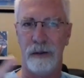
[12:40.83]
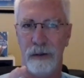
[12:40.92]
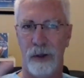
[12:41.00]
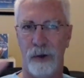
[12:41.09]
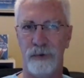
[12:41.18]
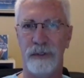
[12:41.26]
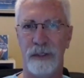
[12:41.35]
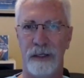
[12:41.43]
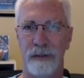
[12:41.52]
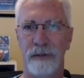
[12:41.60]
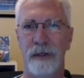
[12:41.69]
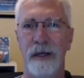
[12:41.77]
those
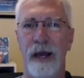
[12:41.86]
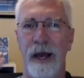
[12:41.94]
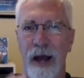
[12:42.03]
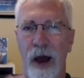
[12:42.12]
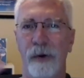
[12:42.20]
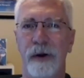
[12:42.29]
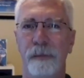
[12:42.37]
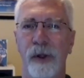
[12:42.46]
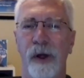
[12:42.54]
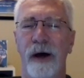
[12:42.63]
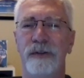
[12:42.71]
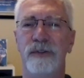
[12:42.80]
things and how it
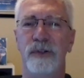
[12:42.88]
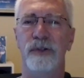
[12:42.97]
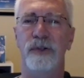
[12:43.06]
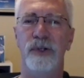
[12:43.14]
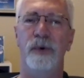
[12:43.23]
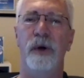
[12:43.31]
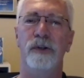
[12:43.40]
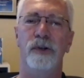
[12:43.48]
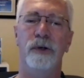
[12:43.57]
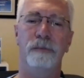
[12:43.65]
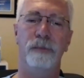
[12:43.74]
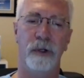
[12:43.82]
applies to you and
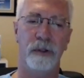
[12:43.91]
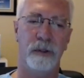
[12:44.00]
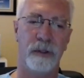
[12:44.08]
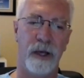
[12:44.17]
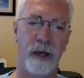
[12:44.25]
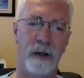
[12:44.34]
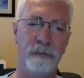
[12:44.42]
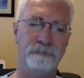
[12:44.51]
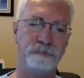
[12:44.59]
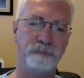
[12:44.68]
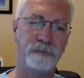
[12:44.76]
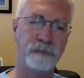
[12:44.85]
your book, okay?
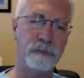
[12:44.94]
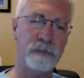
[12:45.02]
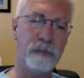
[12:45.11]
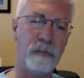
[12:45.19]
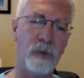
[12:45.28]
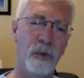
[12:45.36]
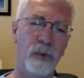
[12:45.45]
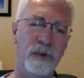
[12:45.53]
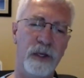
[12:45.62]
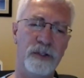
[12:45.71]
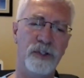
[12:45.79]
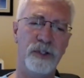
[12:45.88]

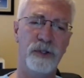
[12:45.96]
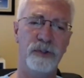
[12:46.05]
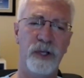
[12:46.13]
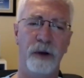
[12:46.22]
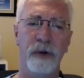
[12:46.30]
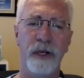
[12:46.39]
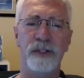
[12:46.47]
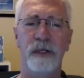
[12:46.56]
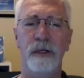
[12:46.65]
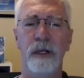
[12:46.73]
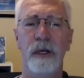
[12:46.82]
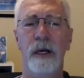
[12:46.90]
With each new
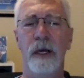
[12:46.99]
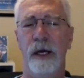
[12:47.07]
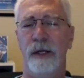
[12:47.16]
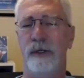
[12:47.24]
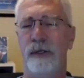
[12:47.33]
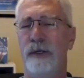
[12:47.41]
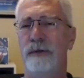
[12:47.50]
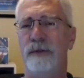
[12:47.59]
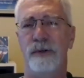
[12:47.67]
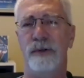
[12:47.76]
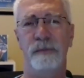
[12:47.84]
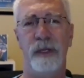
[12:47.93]
generation, a new
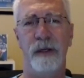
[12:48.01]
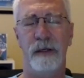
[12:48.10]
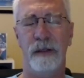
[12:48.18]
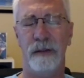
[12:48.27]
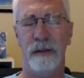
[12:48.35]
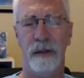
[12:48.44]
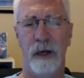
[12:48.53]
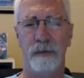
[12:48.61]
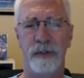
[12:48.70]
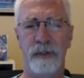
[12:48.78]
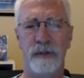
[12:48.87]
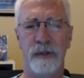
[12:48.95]
social media
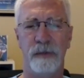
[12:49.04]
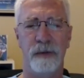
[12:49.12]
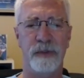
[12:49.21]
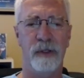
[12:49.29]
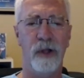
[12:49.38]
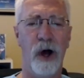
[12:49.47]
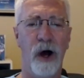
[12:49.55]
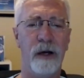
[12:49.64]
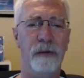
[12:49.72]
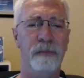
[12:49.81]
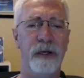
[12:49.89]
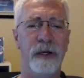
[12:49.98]
system comes along
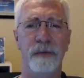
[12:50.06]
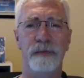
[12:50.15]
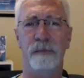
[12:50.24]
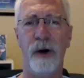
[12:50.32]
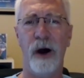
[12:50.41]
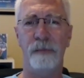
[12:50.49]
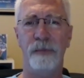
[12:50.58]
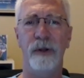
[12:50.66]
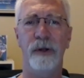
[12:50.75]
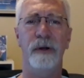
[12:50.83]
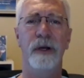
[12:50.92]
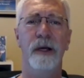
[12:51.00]
and becomes
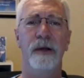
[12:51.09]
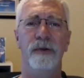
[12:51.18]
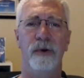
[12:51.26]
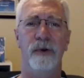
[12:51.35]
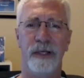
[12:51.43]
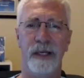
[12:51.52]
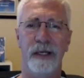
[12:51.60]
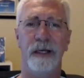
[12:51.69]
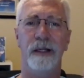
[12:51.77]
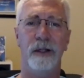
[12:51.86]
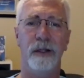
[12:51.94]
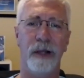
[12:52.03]
popular. So
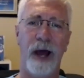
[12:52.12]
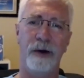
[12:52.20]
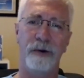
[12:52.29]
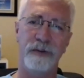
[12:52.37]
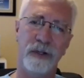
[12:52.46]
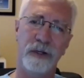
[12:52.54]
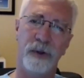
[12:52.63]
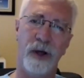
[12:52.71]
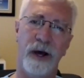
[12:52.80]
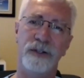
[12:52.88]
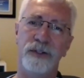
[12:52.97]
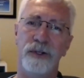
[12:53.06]
again, how does it
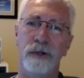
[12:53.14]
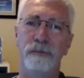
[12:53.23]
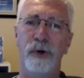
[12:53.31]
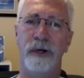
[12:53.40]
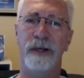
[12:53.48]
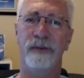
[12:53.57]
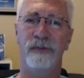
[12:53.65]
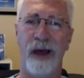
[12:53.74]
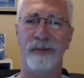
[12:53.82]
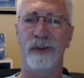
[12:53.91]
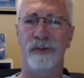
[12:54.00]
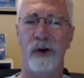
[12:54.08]
apply to your book? Is
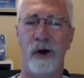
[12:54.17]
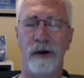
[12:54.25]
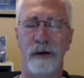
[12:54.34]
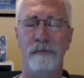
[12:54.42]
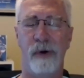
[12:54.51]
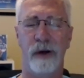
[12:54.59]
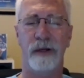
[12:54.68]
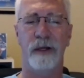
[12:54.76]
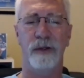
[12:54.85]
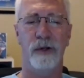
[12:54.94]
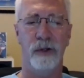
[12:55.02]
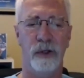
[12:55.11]
that the target
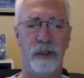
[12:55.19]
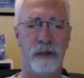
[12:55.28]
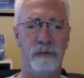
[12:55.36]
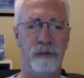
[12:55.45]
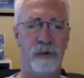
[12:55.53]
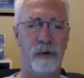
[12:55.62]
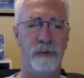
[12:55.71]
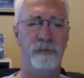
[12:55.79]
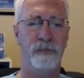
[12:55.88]
market you're looking for?